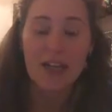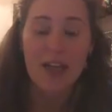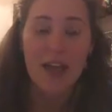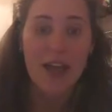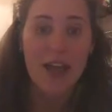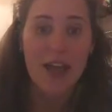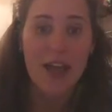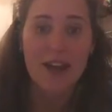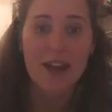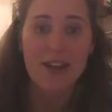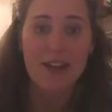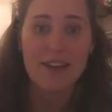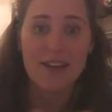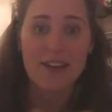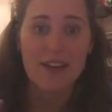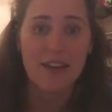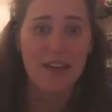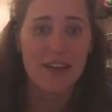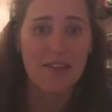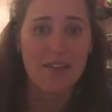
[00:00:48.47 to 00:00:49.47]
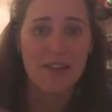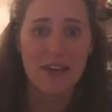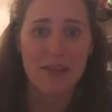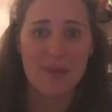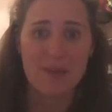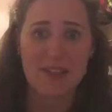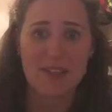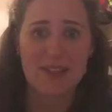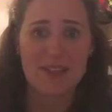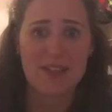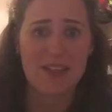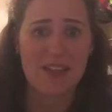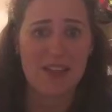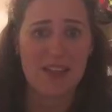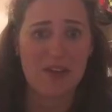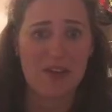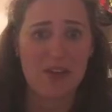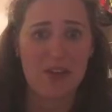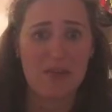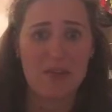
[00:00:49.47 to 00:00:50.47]
And if anybody's saying
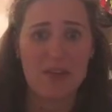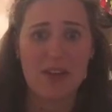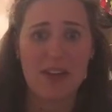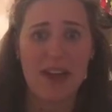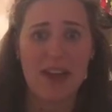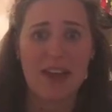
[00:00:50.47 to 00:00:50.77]
anything creepy,